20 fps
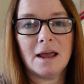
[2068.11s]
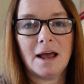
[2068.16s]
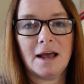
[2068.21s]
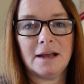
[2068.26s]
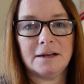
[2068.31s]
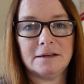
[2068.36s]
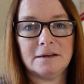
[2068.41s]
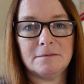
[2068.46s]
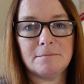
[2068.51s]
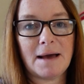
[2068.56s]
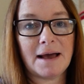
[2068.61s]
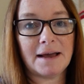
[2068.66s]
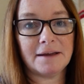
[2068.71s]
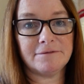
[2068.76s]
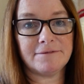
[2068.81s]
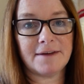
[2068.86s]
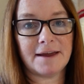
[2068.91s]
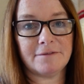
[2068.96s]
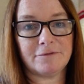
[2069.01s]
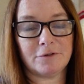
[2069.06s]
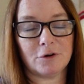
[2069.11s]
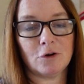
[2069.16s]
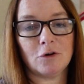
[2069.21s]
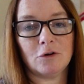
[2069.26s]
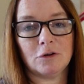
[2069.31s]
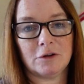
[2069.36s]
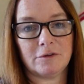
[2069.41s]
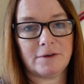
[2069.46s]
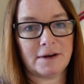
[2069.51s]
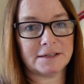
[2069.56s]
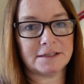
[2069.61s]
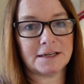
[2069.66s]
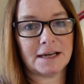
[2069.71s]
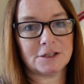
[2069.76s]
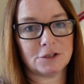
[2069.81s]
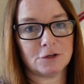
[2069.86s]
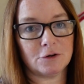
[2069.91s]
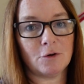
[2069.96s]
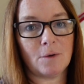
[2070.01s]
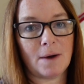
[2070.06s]
my favourite colour, I
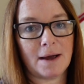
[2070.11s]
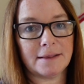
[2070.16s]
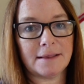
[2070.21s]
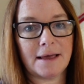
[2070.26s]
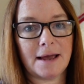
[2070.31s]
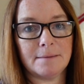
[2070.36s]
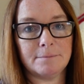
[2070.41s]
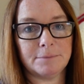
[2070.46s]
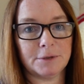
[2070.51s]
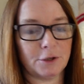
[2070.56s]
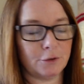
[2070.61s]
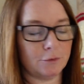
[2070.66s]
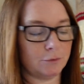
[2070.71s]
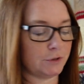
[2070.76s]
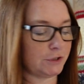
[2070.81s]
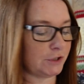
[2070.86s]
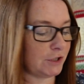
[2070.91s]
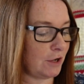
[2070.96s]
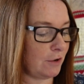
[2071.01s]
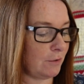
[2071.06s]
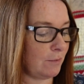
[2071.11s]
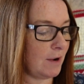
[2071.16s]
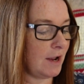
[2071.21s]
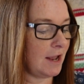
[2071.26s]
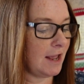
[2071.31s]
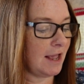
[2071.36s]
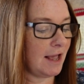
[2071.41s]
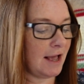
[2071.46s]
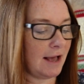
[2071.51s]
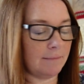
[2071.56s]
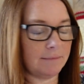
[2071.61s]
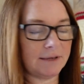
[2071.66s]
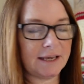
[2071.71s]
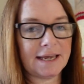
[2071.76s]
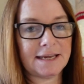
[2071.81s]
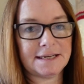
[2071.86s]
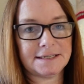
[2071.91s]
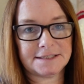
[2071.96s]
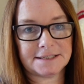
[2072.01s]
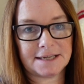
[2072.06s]
do quite like blue, so I'm
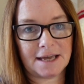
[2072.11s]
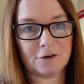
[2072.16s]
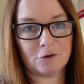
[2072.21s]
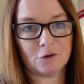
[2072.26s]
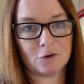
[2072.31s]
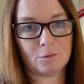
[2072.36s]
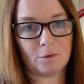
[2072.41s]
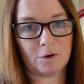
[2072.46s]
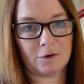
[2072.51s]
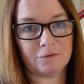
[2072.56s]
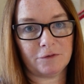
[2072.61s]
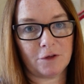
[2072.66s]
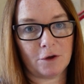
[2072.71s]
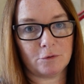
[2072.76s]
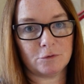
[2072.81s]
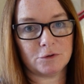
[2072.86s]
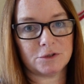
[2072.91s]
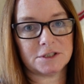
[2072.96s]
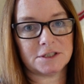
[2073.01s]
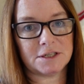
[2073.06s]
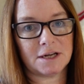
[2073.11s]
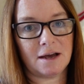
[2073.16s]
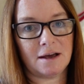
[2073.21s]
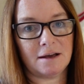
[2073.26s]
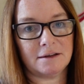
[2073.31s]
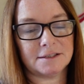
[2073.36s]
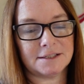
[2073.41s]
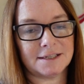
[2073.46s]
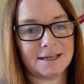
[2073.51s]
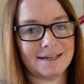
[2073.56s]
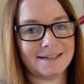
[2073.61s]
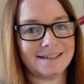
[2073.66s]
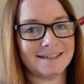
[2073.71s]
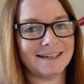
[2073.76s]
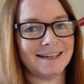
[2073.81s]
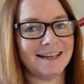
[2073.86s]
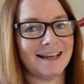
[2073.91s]
keen to get another one of those started.